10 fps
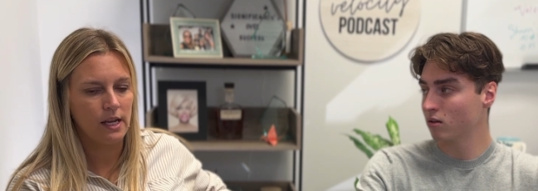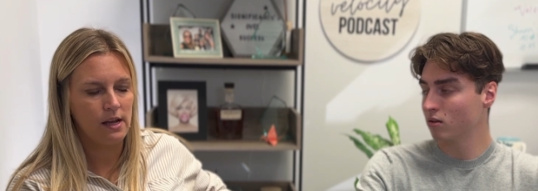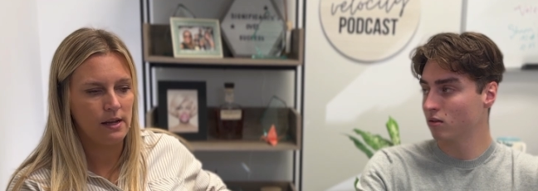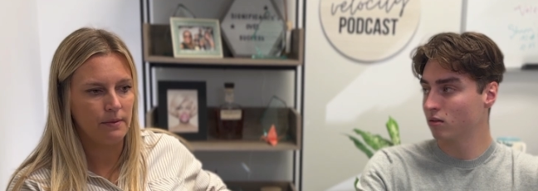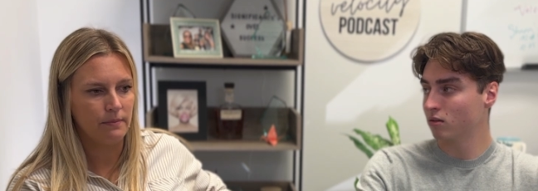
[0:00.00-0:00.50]

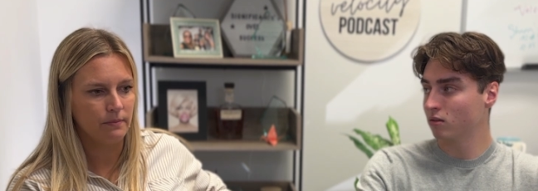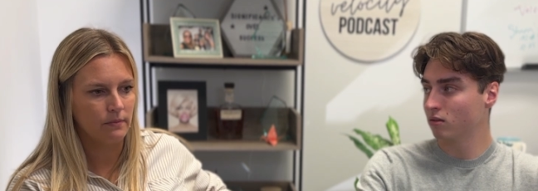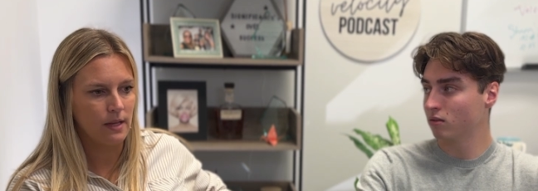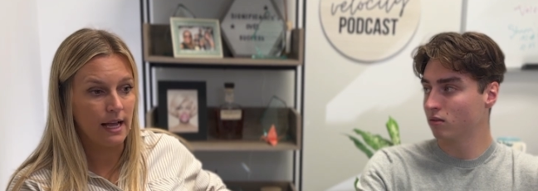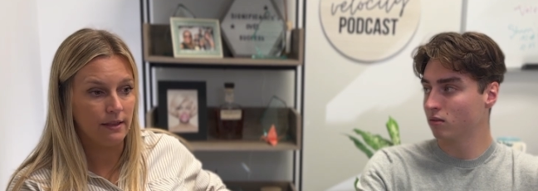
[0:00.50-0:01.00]

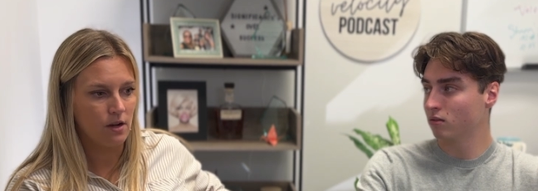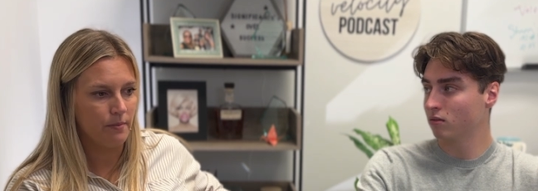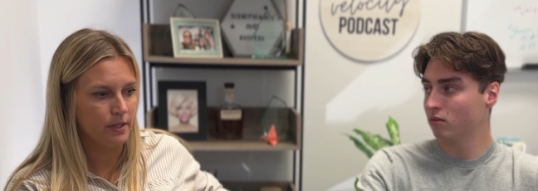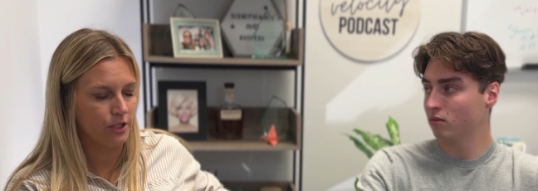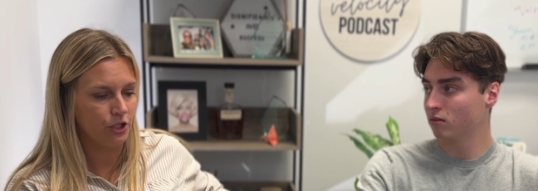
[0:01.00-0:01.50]
Speaker 1: at the
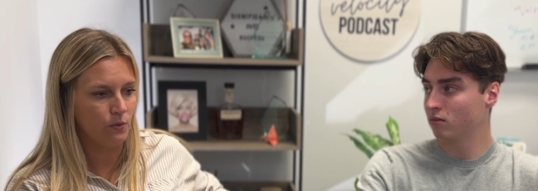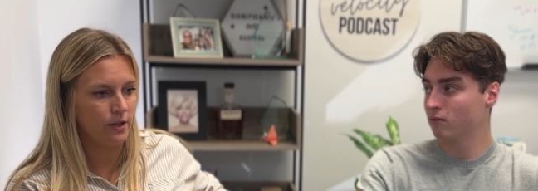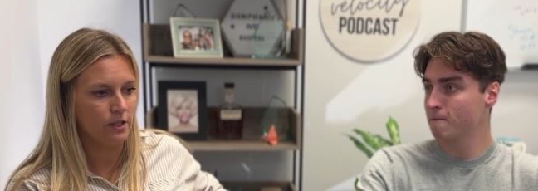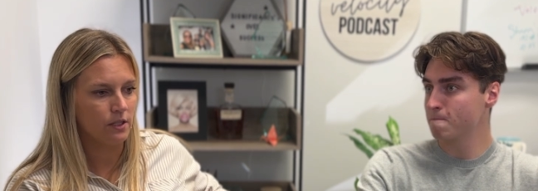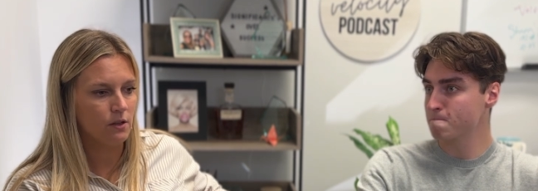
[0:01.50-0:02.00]
competition, whether
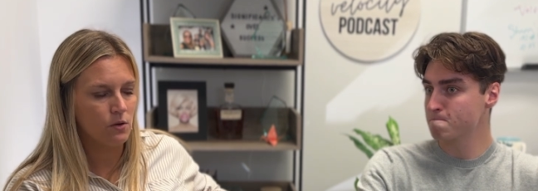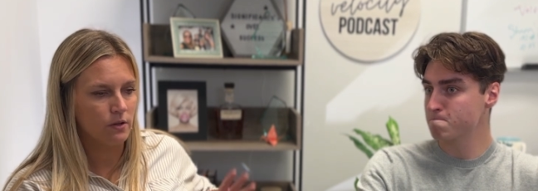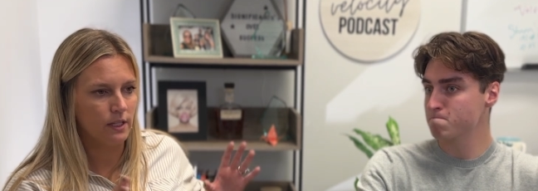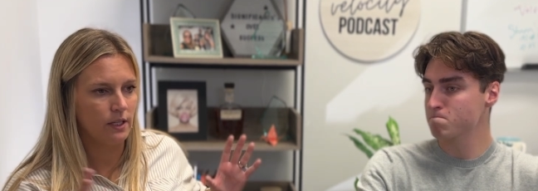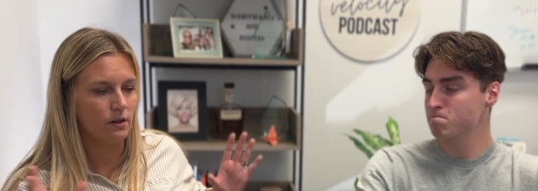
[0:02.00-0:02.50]
it's
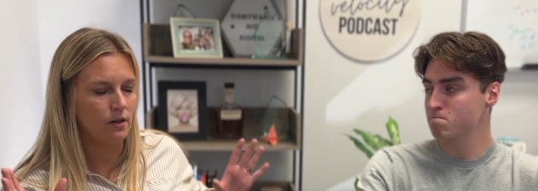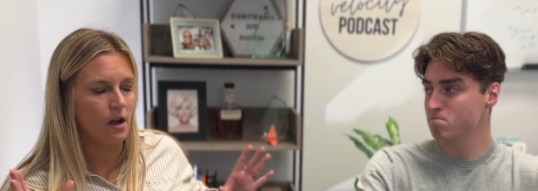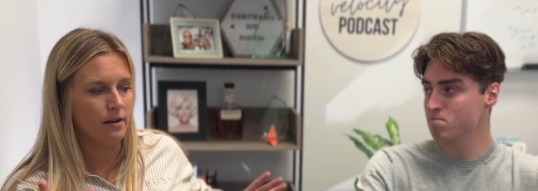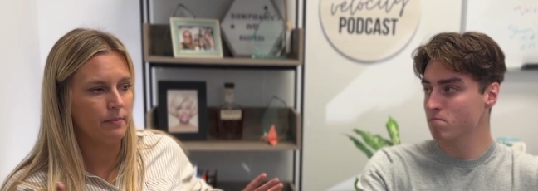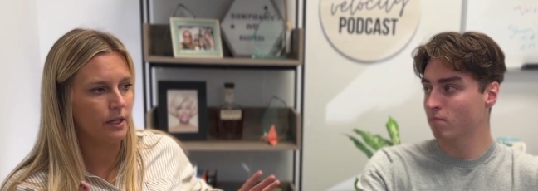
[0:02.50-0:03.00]
locally or
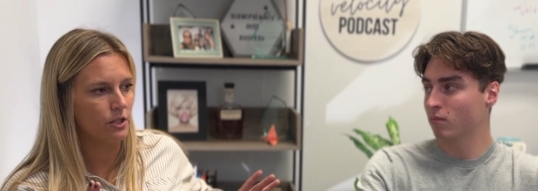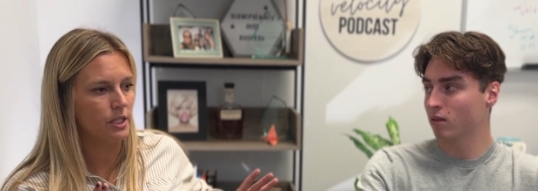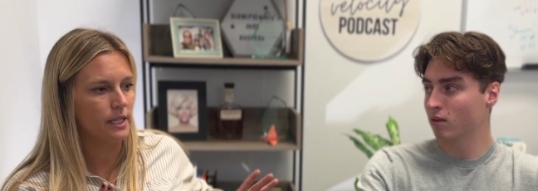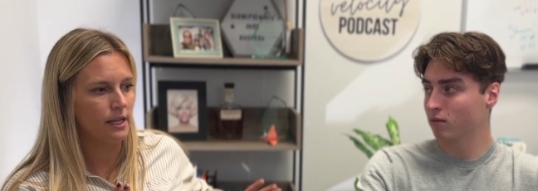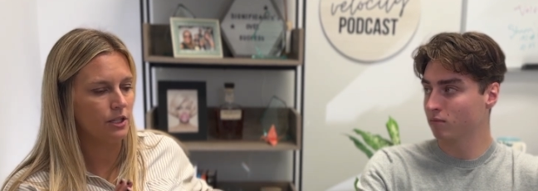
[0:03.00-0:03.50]
on a bigger
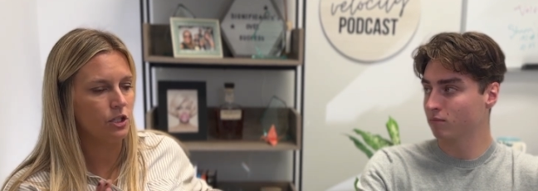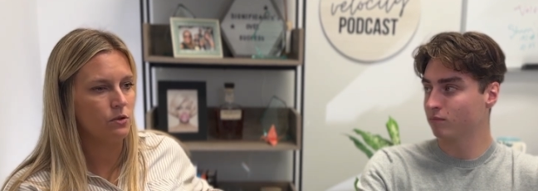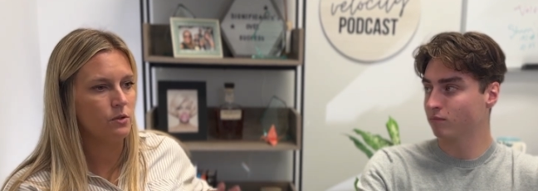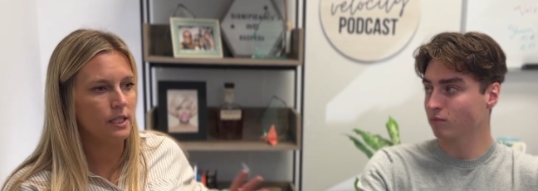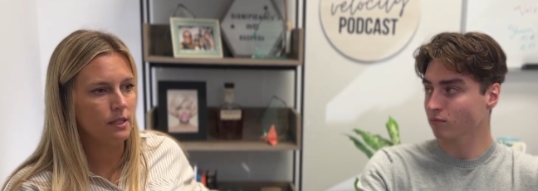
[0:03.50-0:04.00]
scale, do you
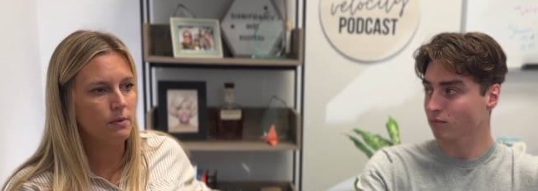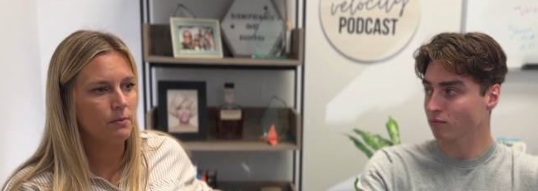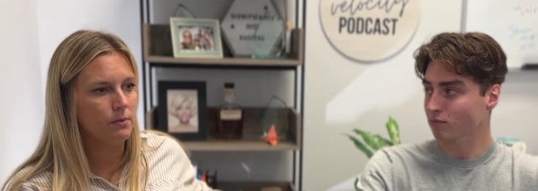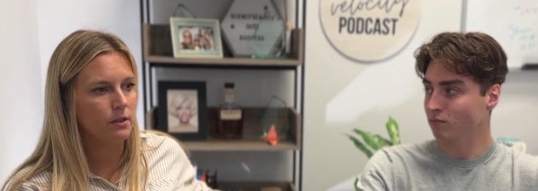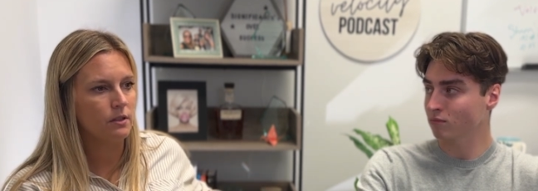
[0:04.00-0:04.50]
see
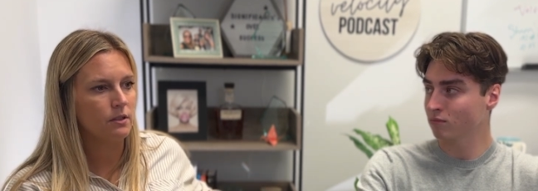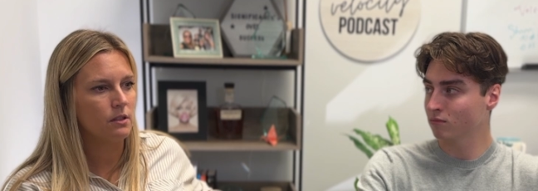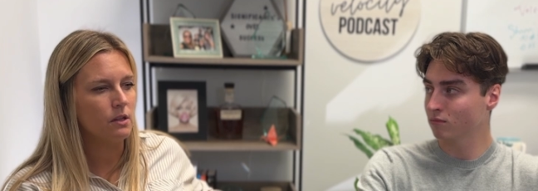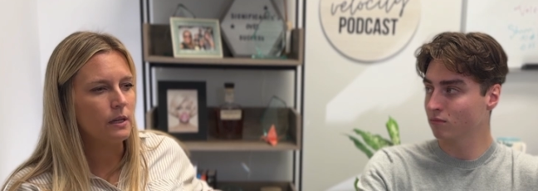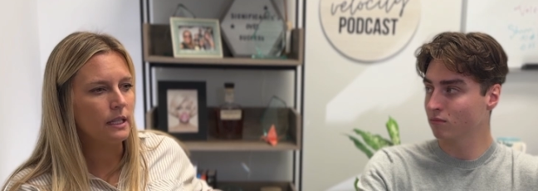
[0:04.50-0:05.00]
people
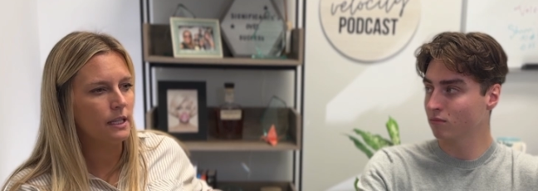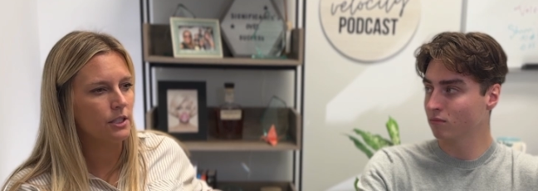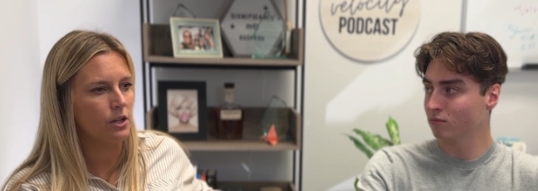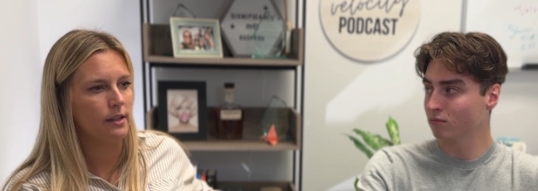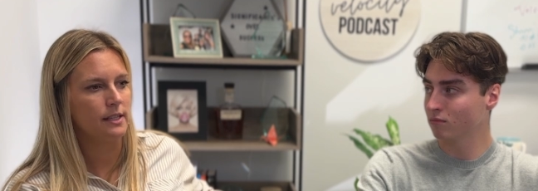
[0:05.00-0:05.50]
doing this,
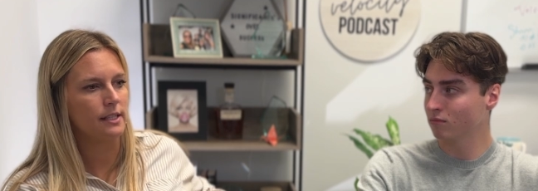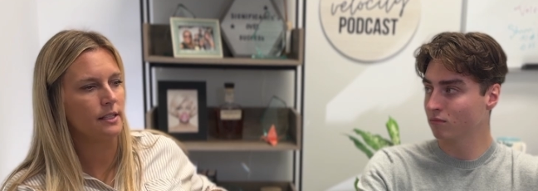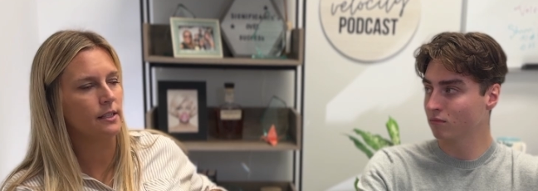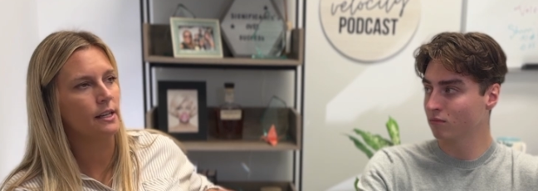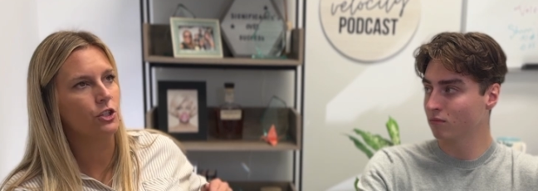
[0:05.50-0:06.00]
or is this
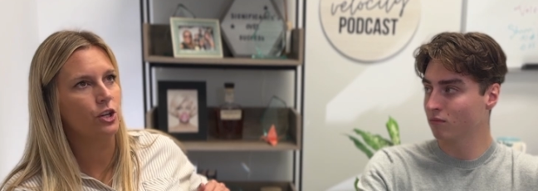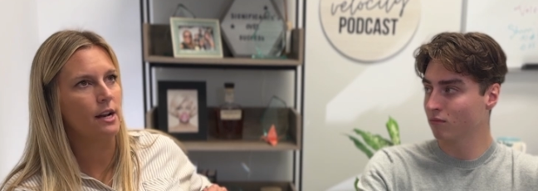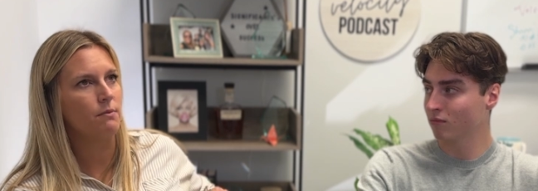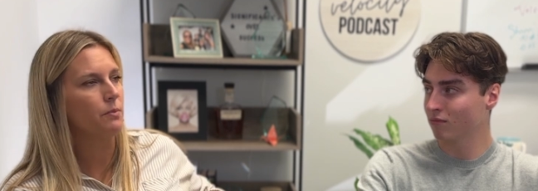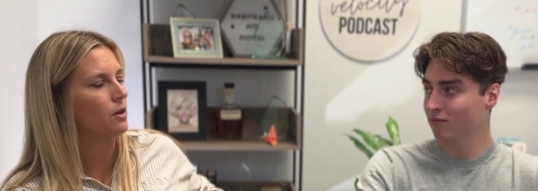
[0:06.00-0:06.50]
like a
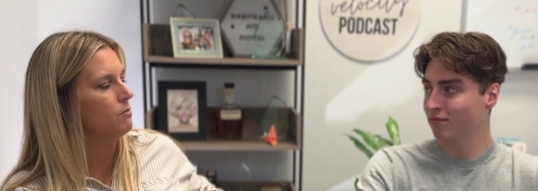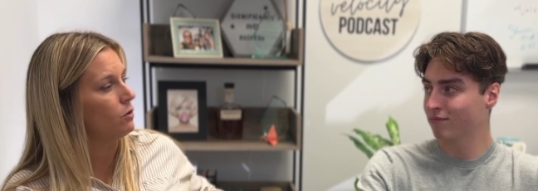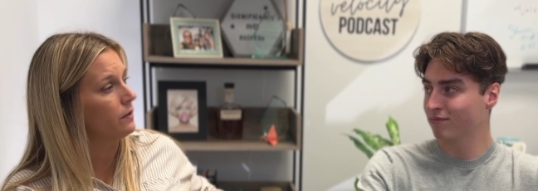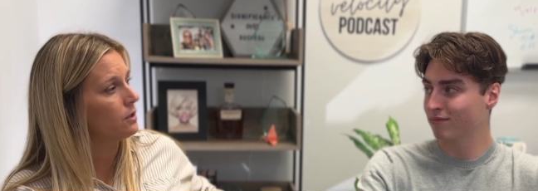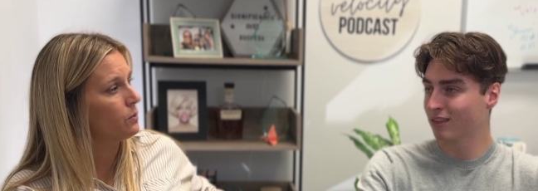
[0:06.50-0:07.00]
trend people are
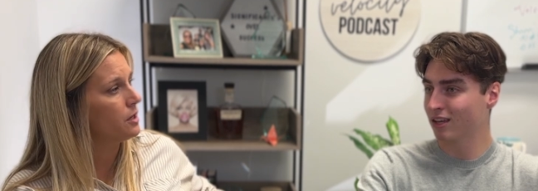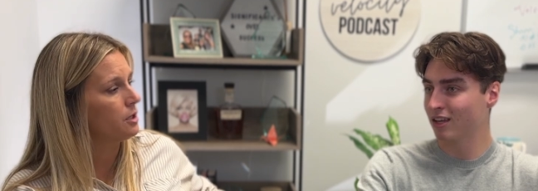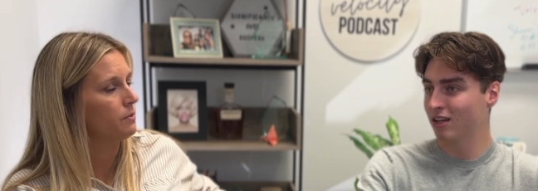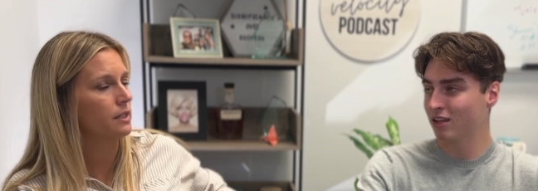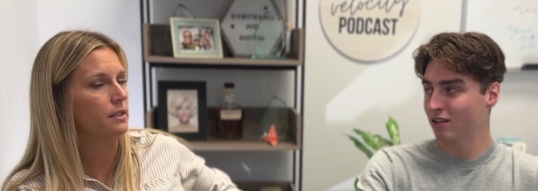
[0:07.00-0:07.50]
moving towards?
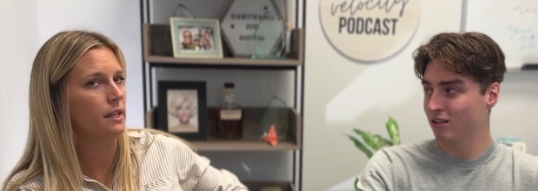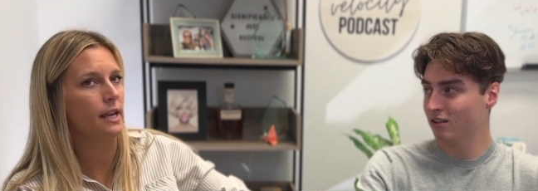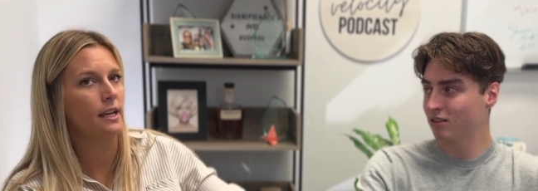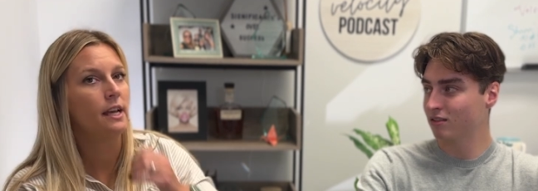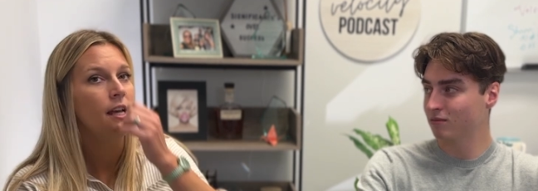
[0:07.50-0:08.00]
Because like